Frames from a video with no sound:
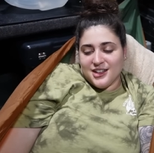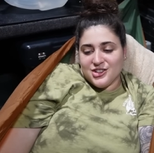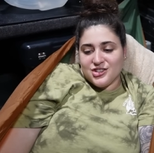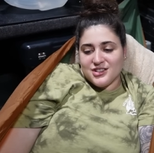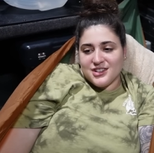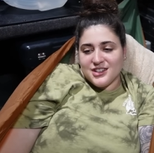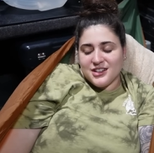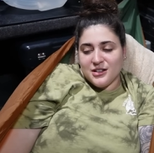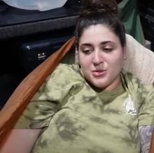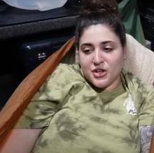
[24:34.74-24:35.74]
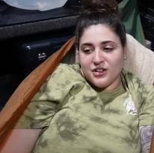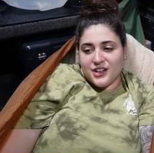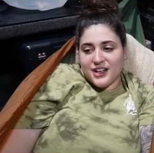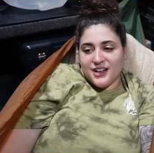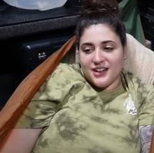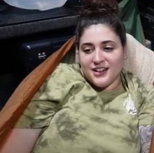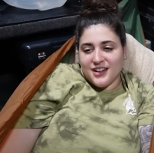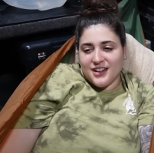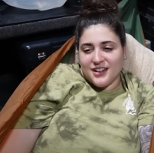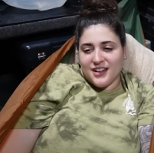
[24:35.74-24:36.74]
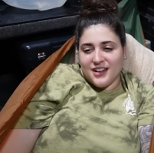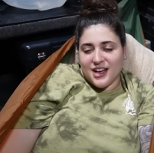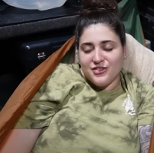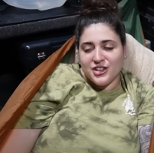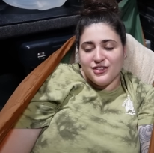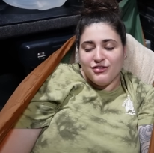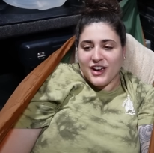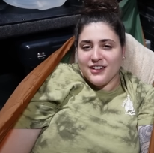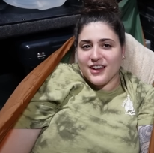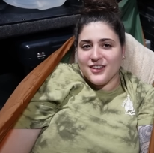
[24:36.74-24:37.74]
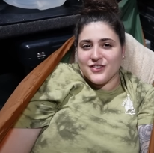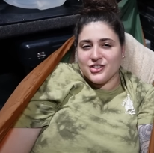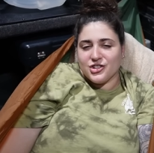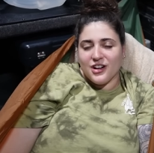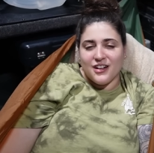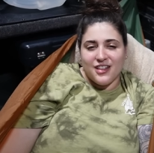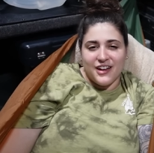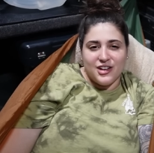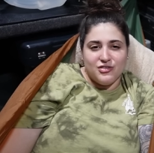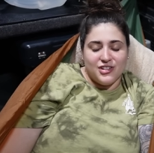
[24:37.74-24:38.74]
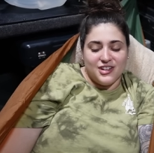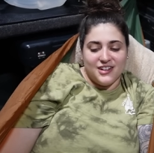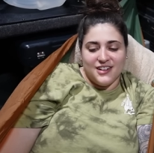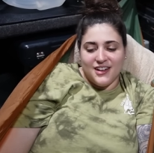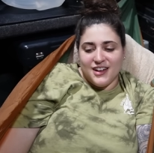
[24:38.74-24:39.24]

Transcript: It's just this community. I feel like van life and truck life and